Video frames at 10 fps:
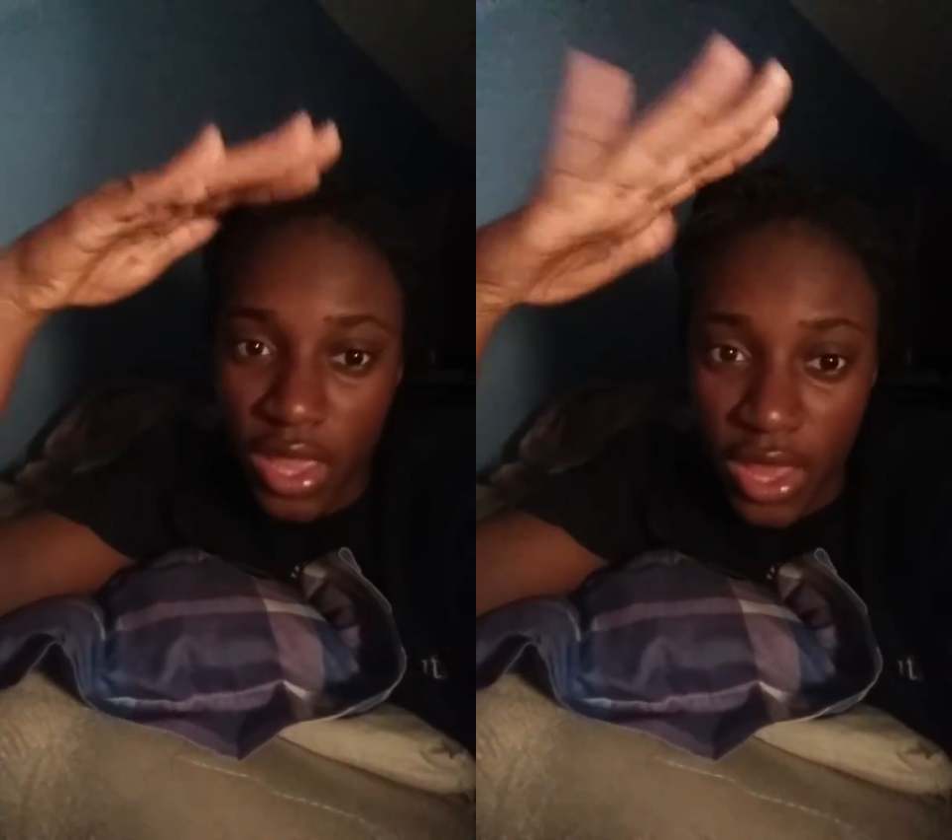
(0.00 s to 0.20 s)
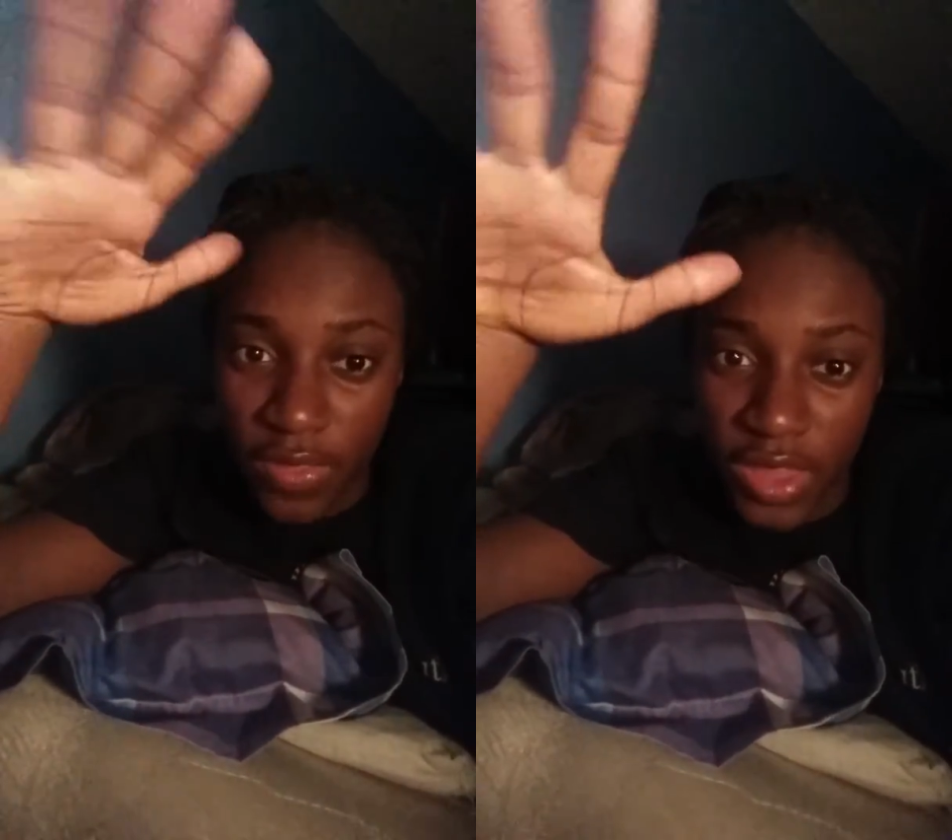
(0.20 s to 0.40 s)

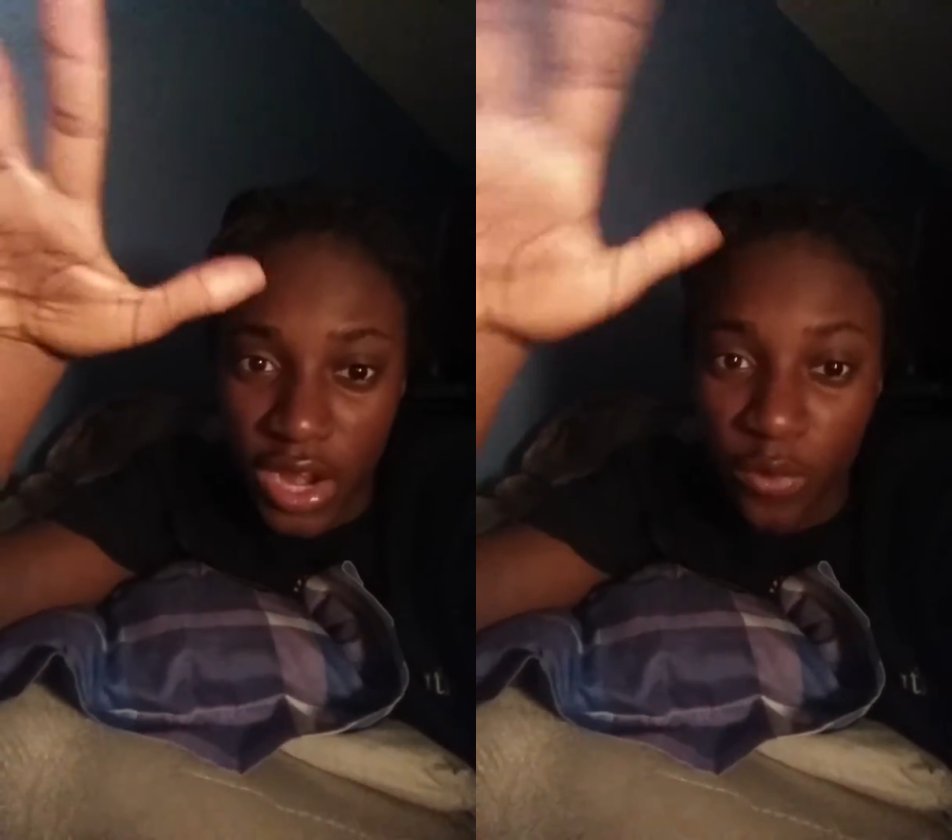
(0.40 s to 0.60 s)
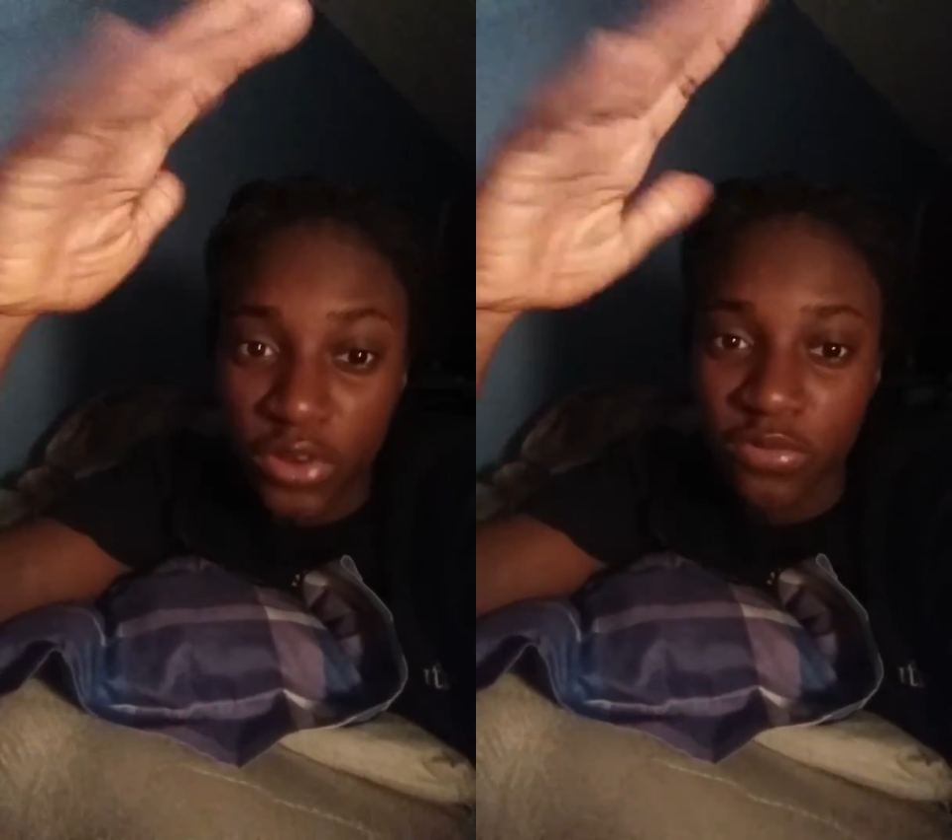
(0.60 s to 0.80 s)
And then
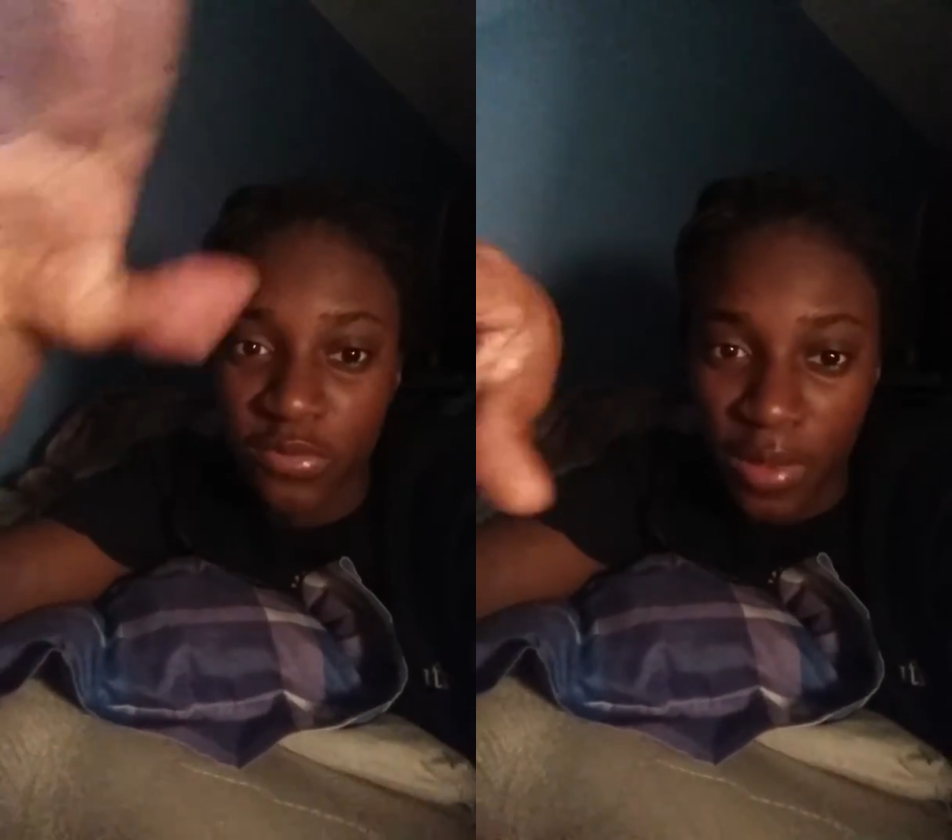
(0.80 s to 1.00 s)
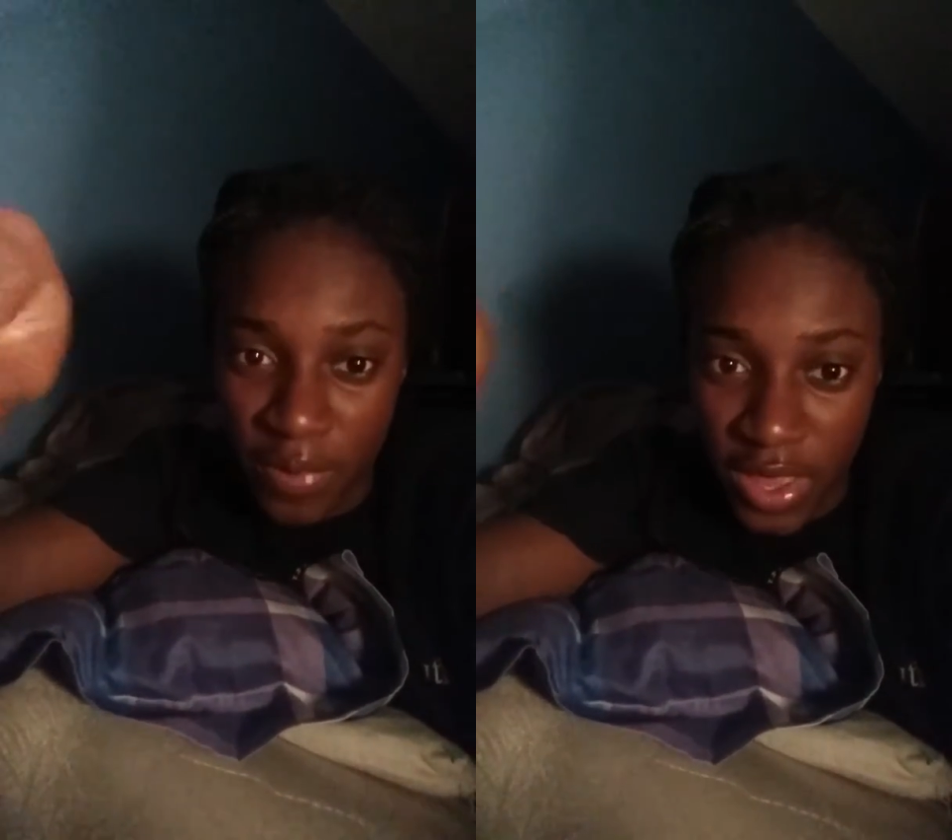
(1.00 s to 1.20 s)
I worked with
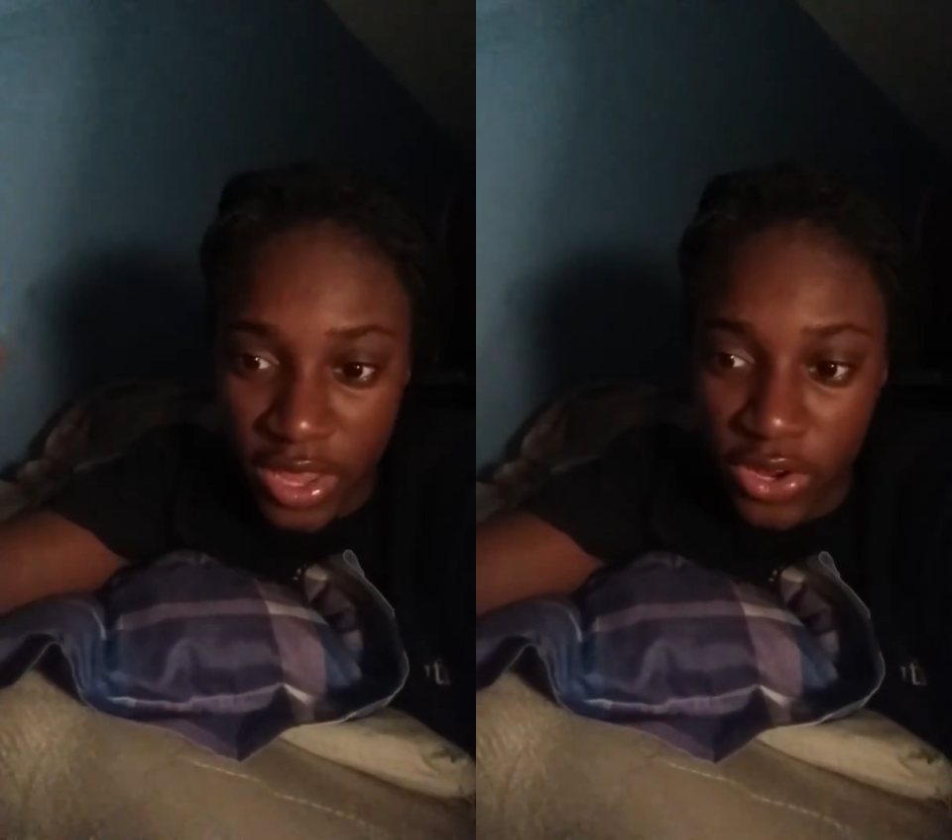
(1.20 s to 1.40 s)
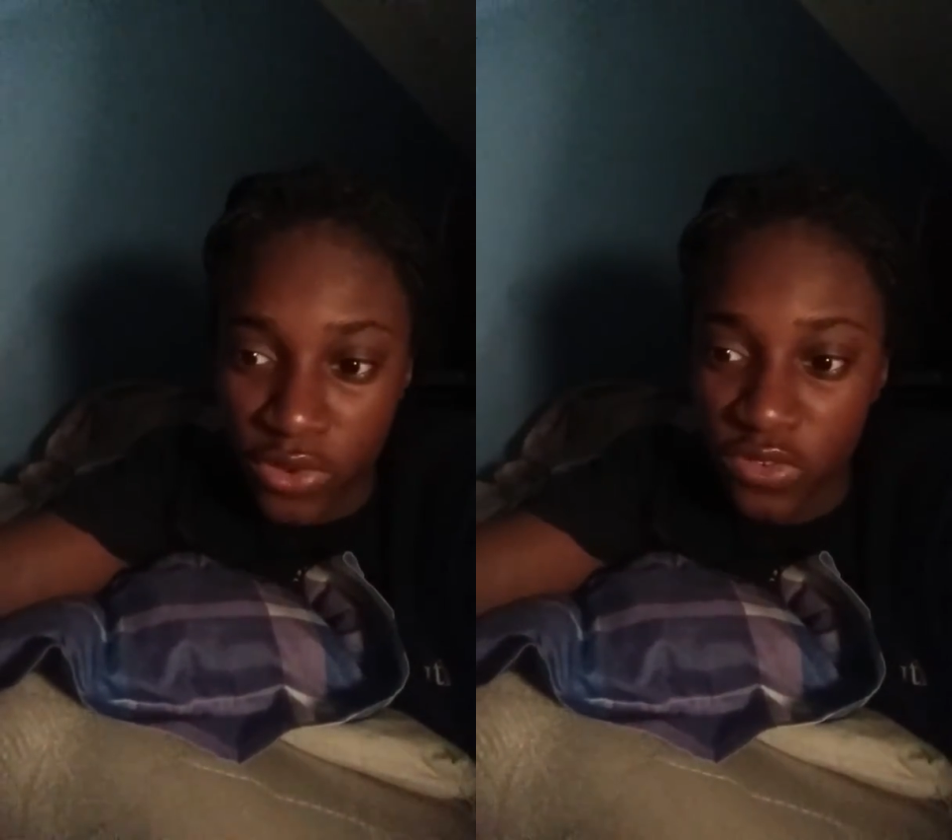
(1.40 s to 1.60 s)
my
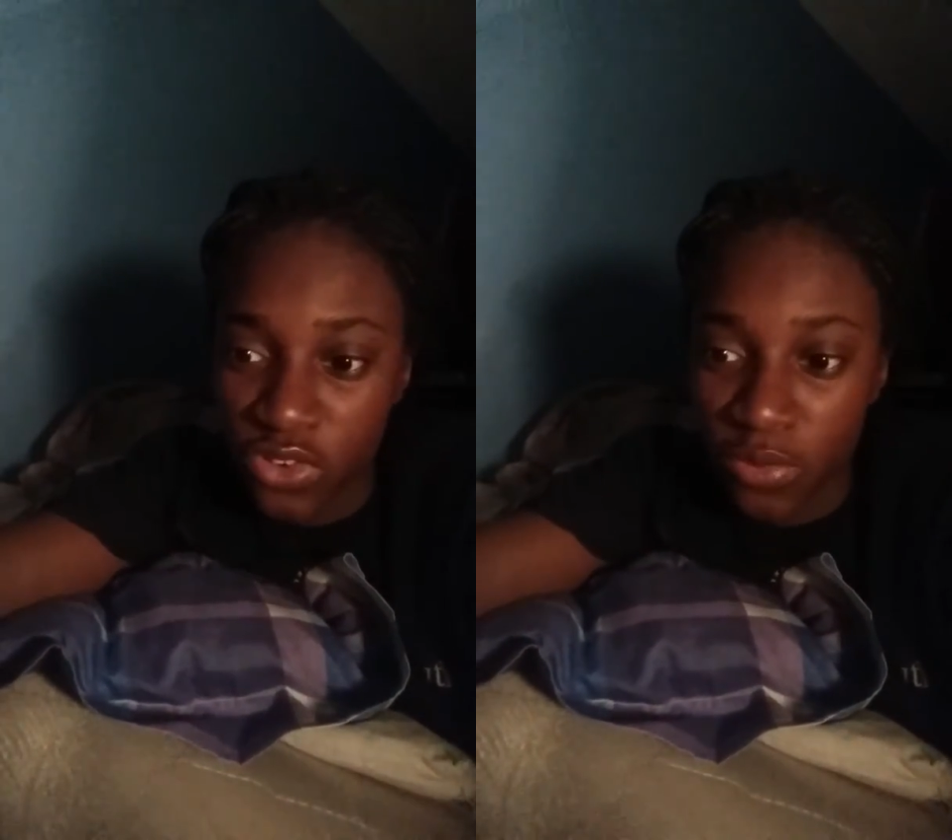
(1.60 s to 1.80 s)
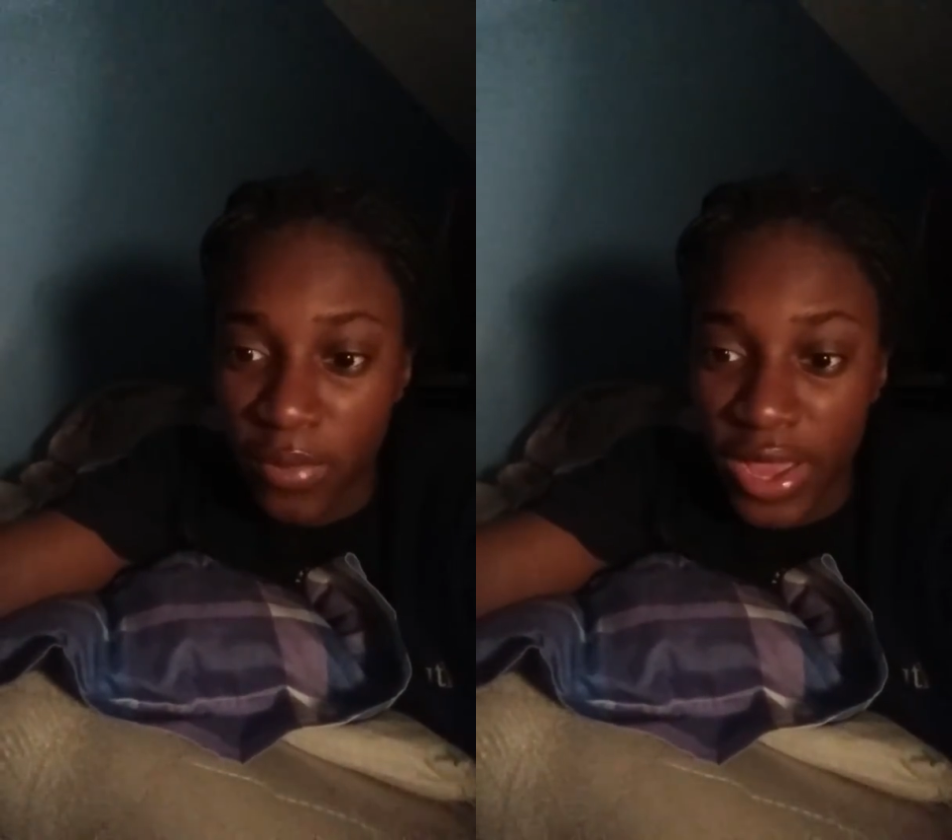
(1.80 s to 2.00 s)
piano
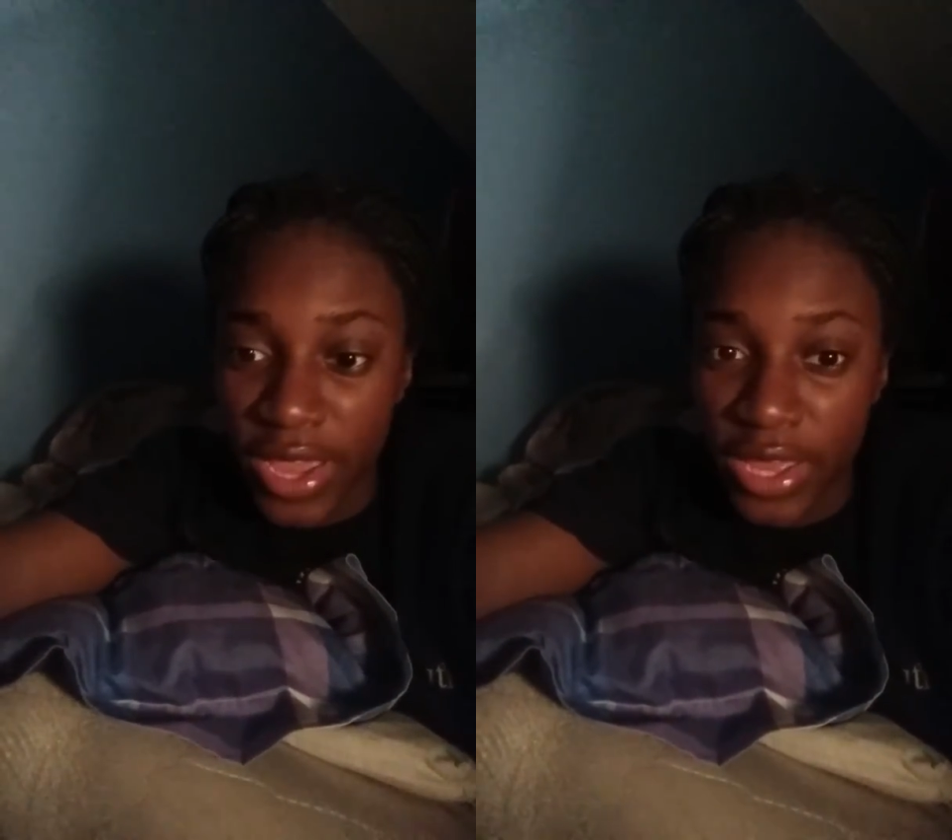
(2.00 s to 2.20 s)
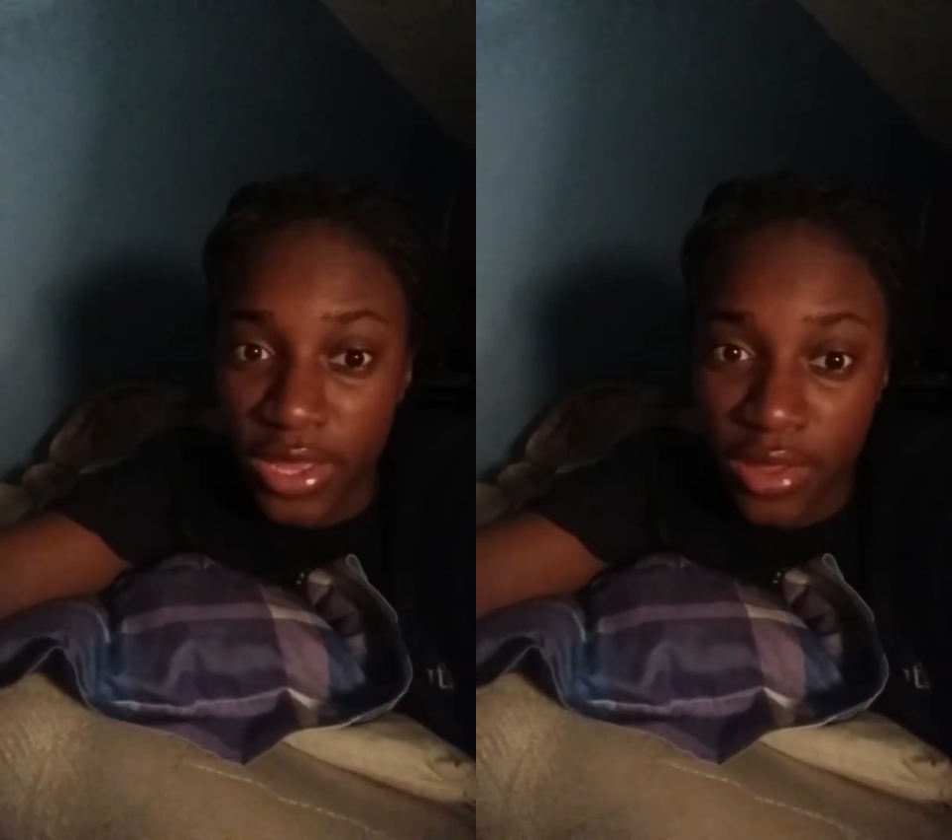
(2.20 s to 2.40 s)
until
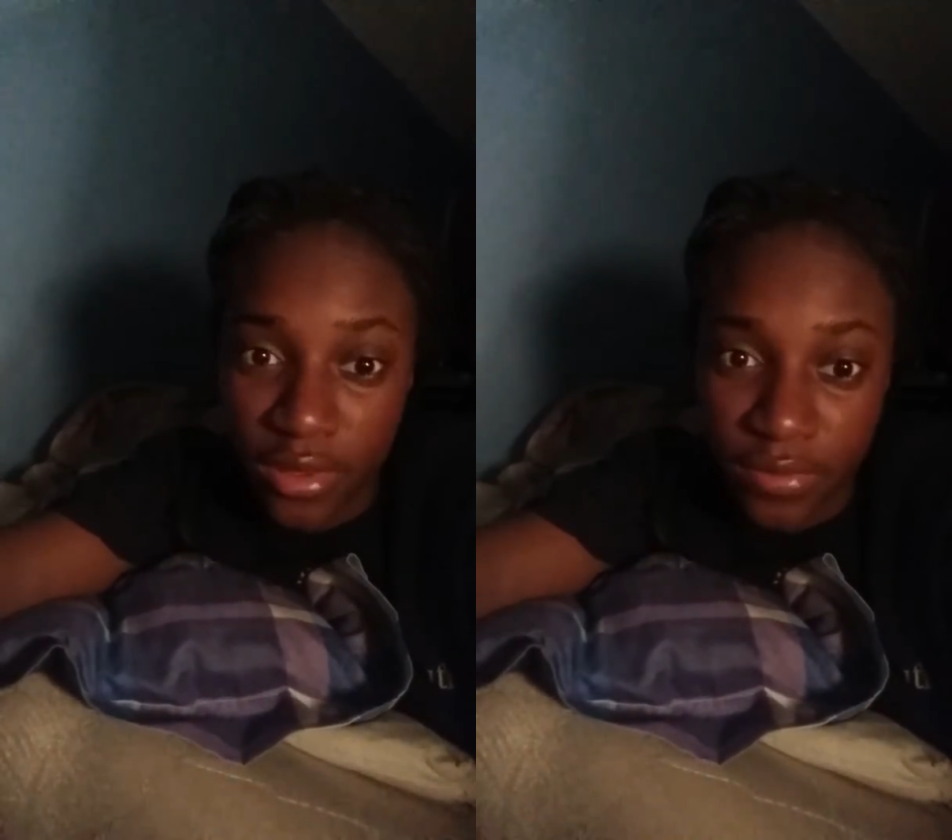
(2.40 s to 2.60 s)
my